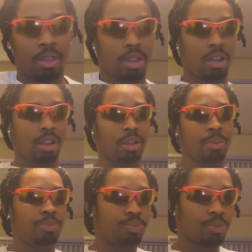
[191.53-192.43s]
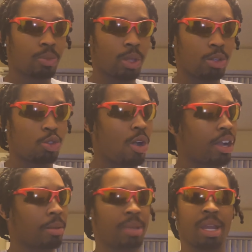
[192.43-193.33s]
Um, so I
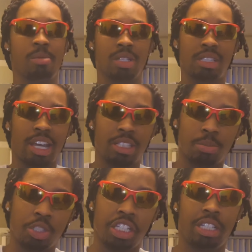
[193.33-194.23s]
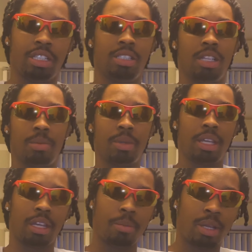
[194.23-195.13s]
can be able to stack some cheese up and
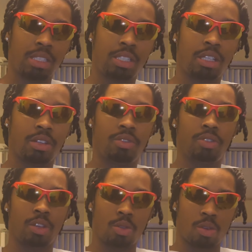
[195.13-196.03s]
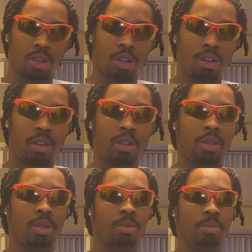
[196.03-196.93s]
get my stuff in order.
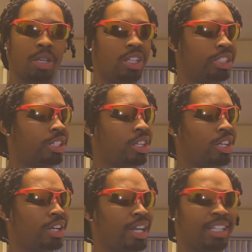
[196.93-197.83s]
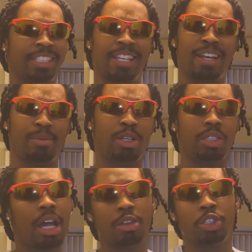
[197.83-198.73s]
Because uh, at the time I was
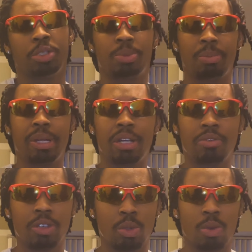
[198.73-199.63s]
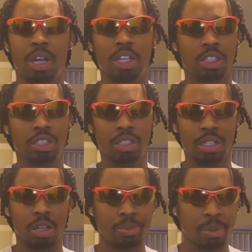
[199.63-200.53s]
I was just preparing for the worst.
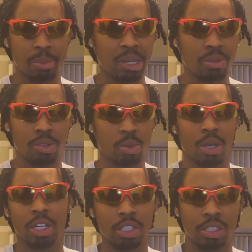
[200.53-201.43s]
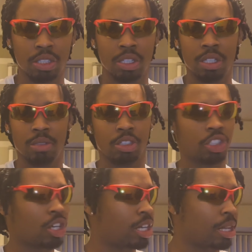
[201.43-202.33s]
I was preparing for the worst, just
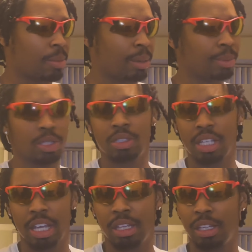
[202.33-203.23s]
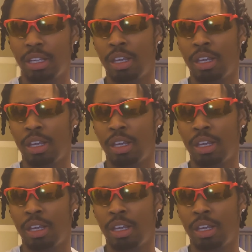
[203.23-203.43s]
trying to get my bills together,